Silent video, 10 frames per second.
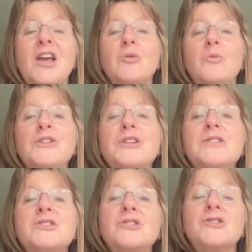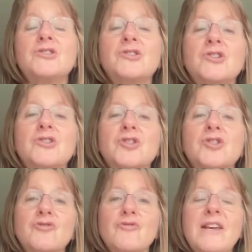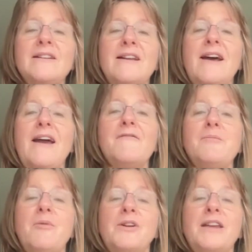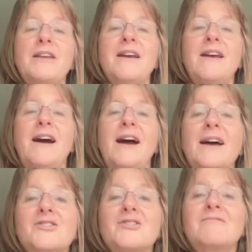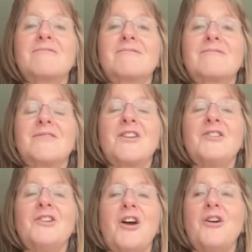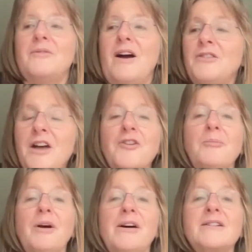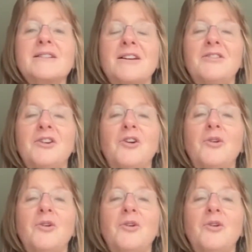which is to treat everybody as, you know, another person,